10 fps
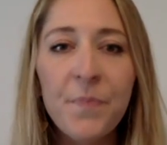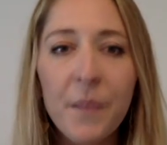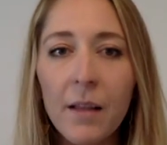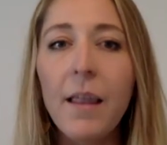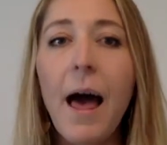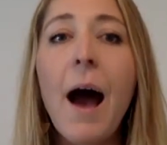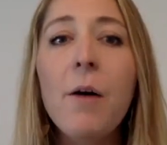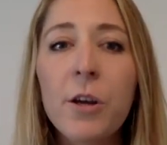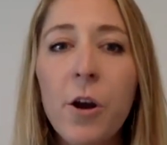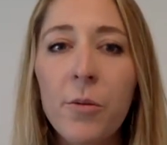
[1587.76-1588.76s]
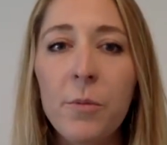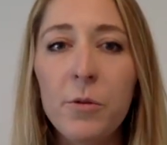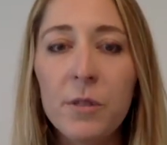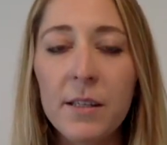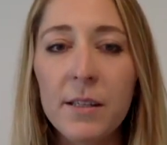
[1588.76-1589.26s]
allowing our
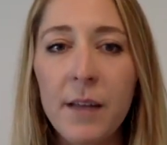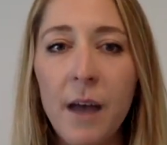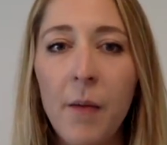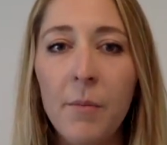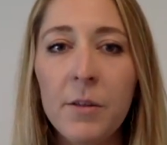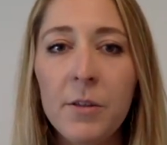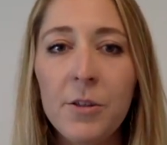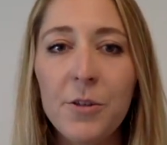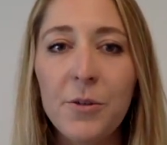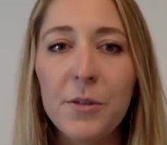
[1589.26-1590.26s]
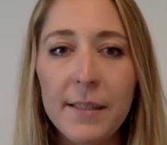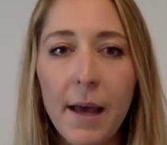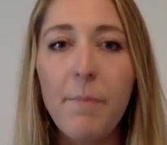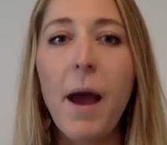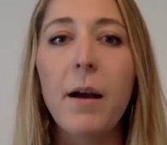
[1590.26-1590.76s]
immune system to
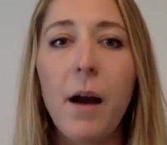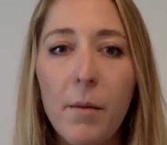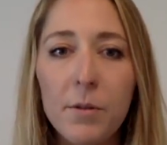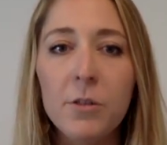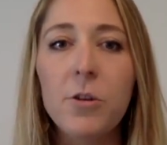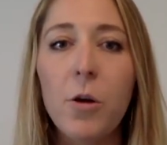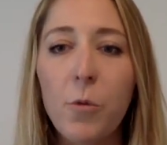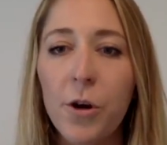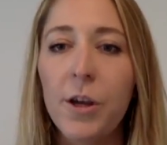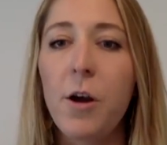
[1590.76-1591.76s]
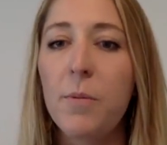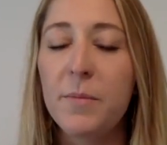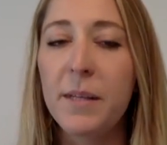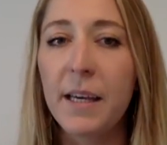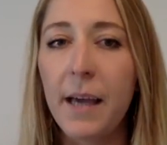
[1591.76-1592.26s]
step back up, to start working
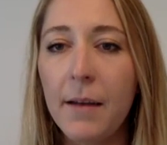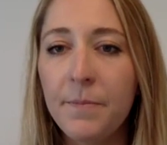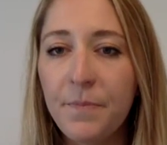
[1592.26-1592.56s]
optimally again.